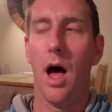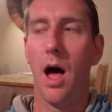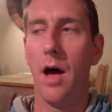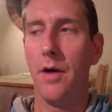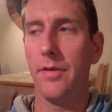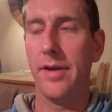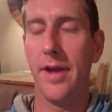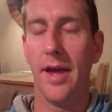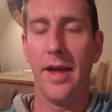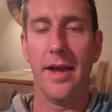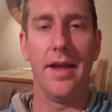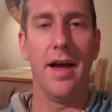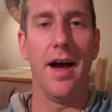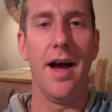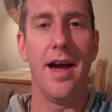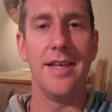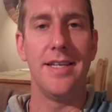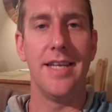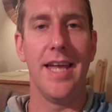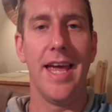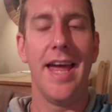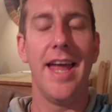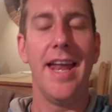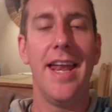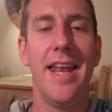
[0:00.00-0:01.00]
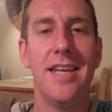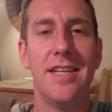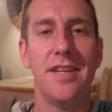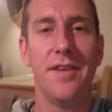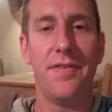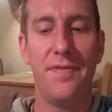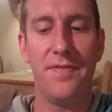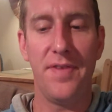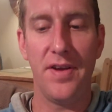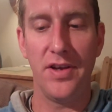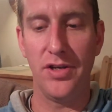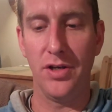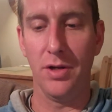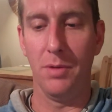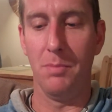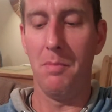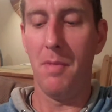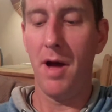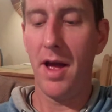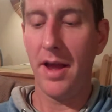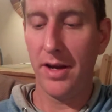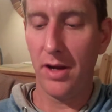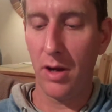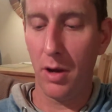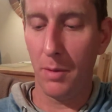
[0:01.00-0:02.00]
Okay guys, it is official.
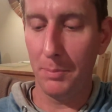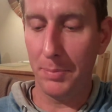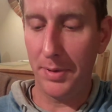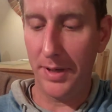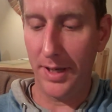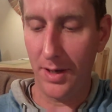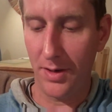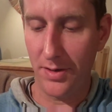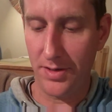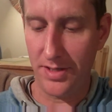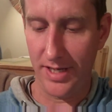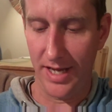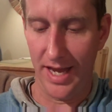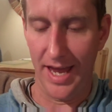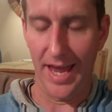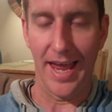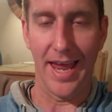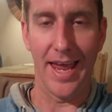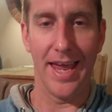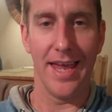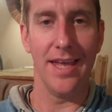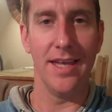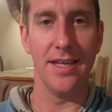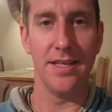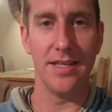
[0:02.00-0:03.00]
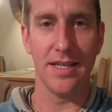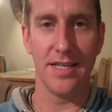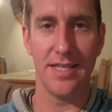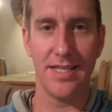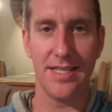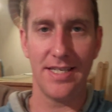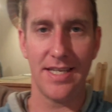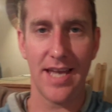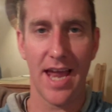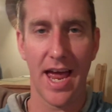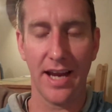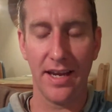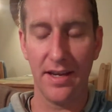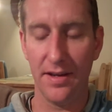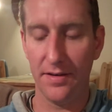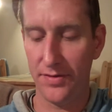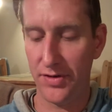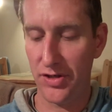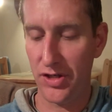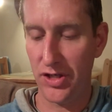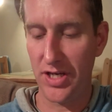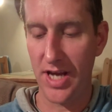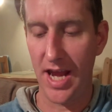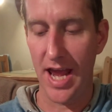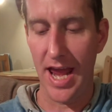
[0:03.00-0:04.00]
My computer is a sack of
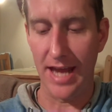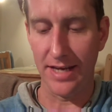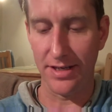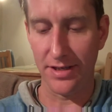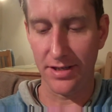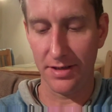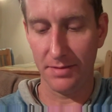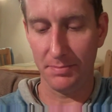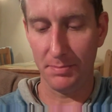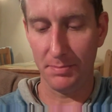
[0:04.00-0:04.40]
shit,